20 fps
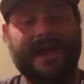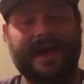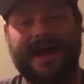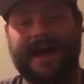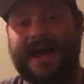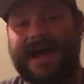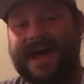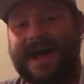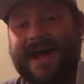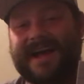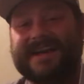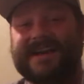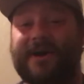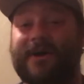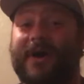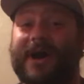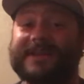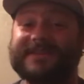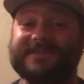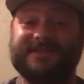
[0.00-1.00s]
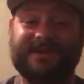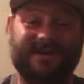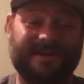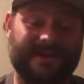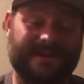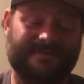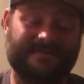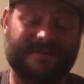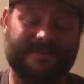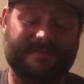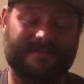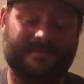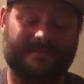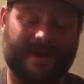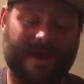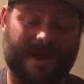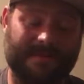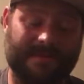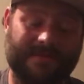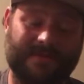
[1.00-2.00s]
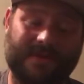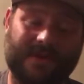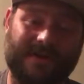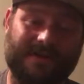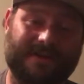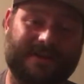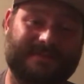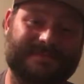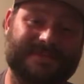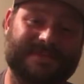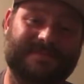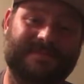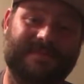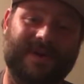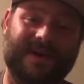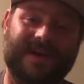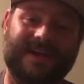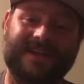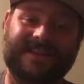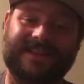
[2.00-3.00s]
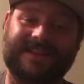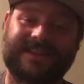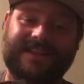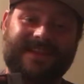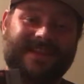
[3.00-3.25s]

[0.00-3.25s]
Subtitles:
I know I stole it from Robin Williams, but